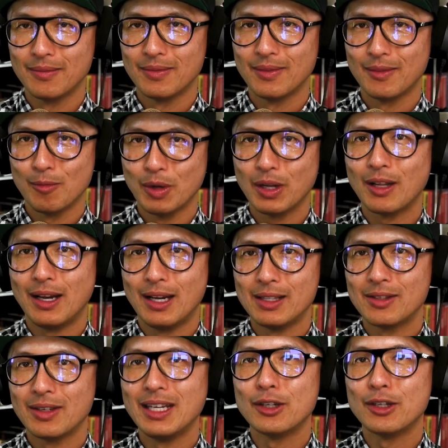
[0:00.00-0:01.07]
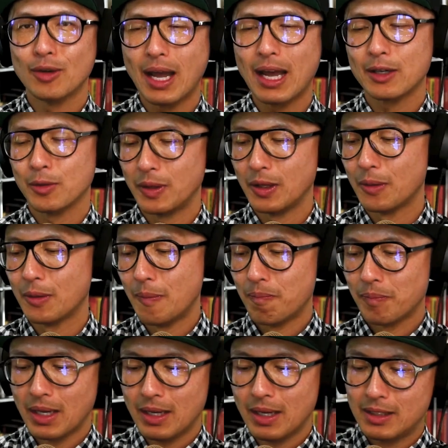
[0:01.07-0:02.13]
when clients interact with you.
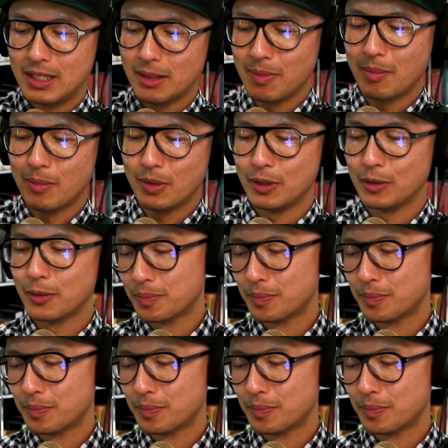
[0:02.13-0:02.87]
Tip number two